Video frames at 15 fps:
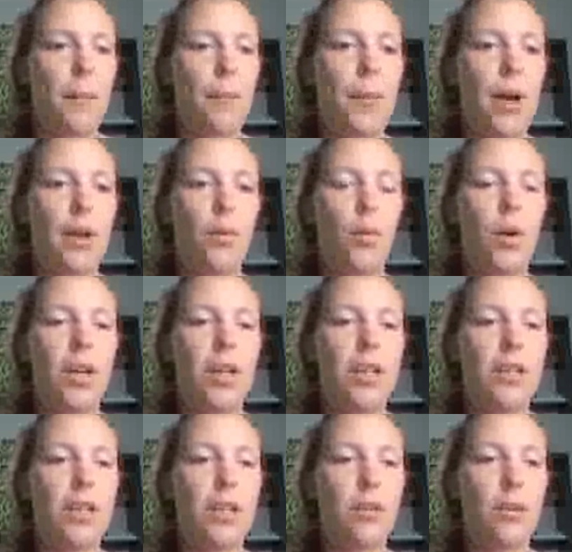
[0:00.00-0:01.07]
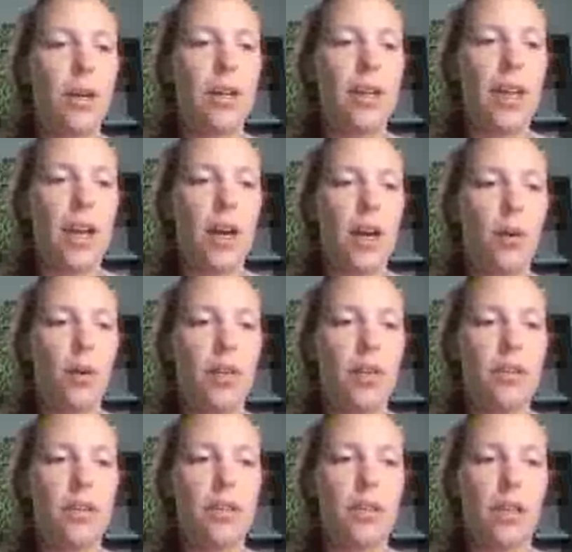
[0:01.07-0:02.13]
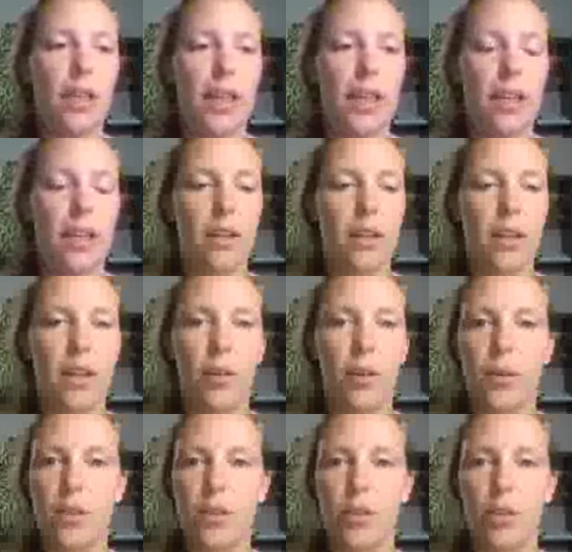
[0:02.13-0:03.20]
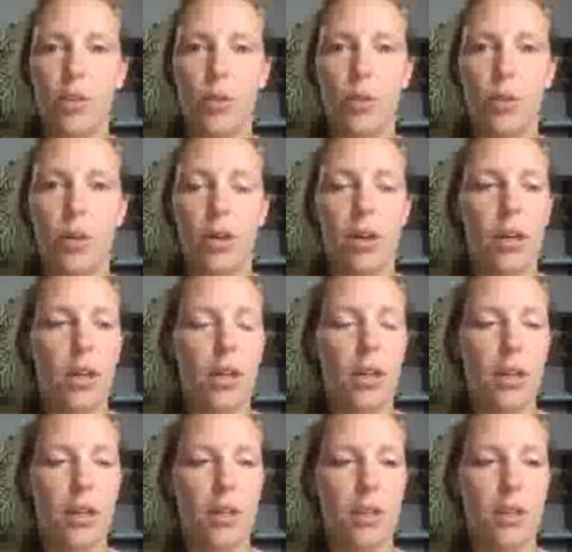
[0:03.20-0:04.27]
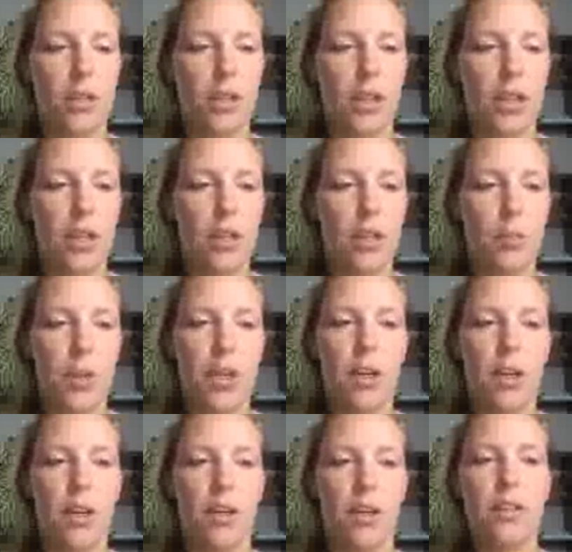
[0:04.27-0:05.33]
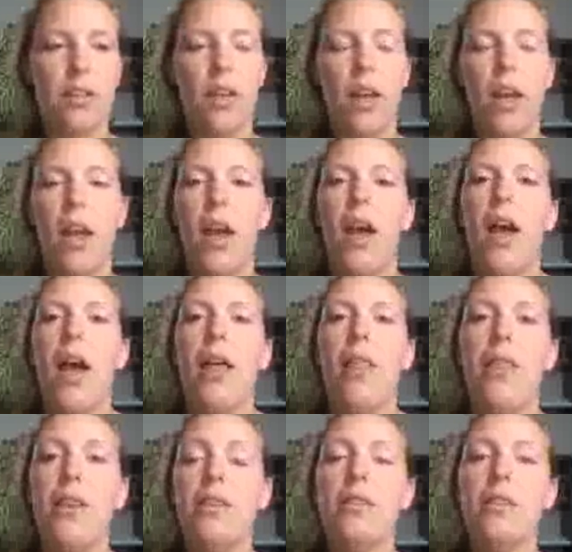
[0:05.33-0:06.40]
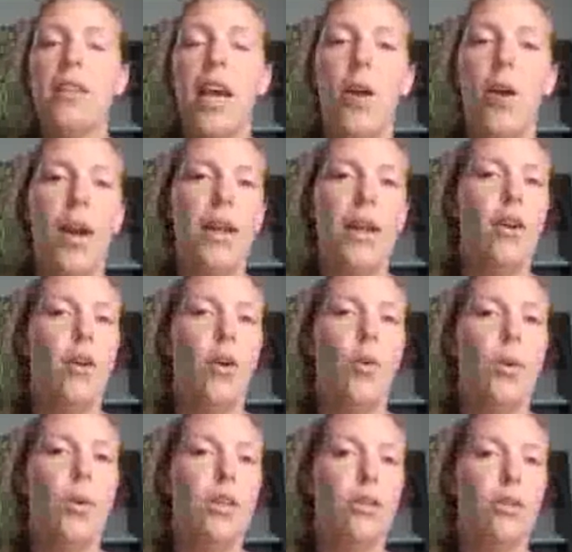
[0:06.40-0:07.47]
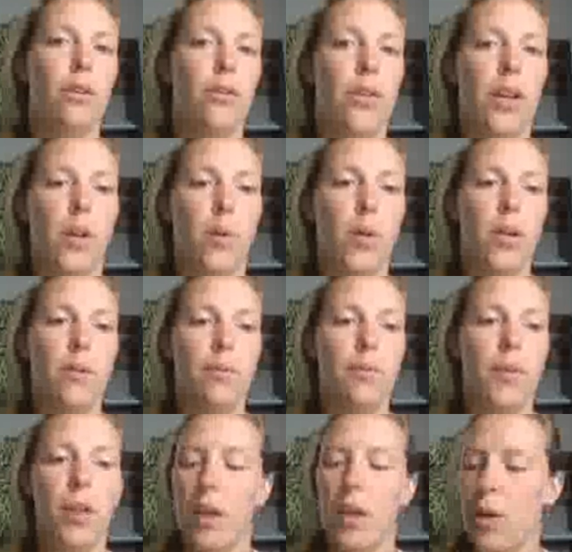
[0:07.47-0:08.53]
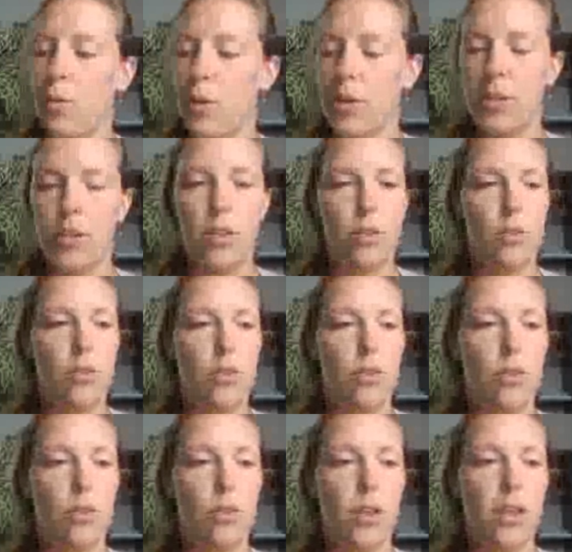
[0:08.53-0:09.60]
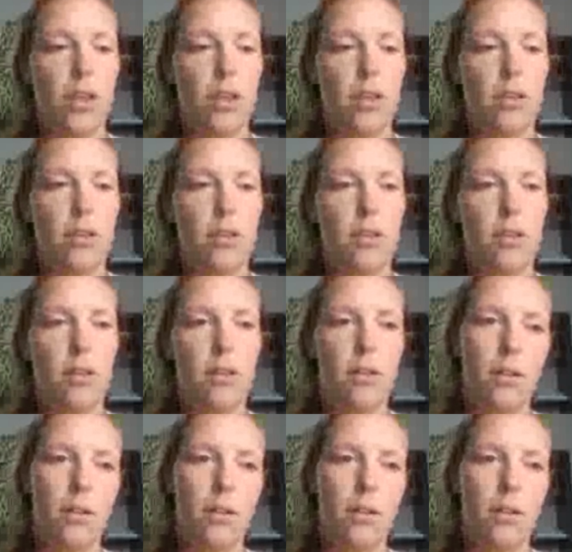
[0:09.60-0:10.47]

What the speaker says: But what is here right now is this link, and I want to click on this link because this is how I know when you're available. I want you to click this.